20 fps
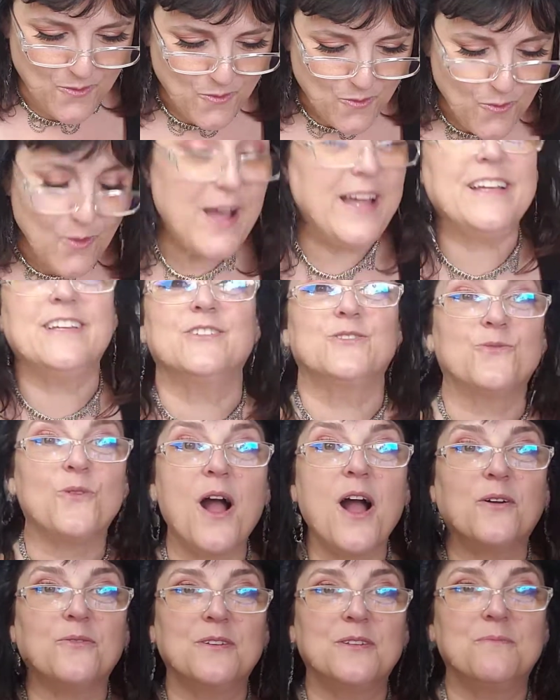What is
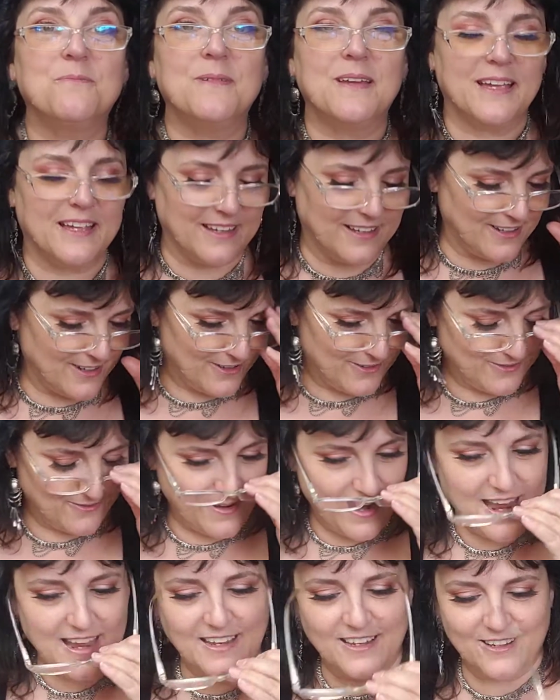wrong with me?
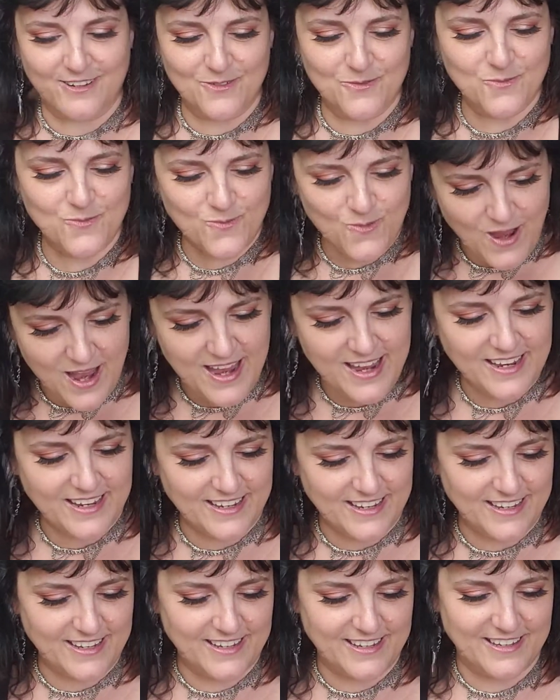Right? What
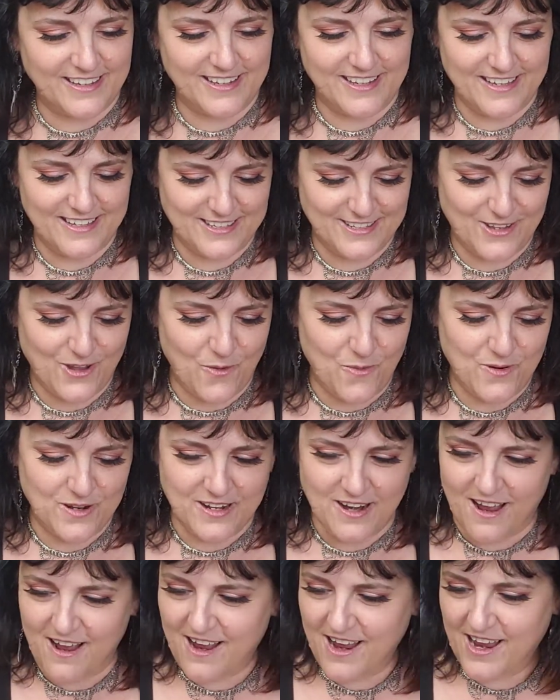is going
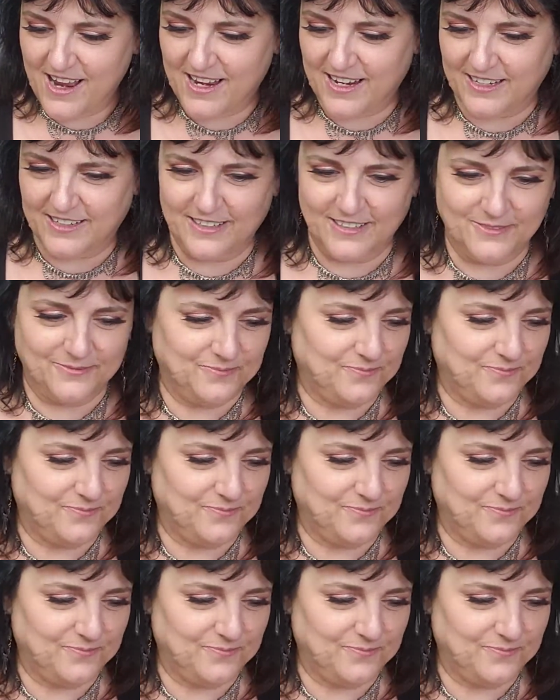on?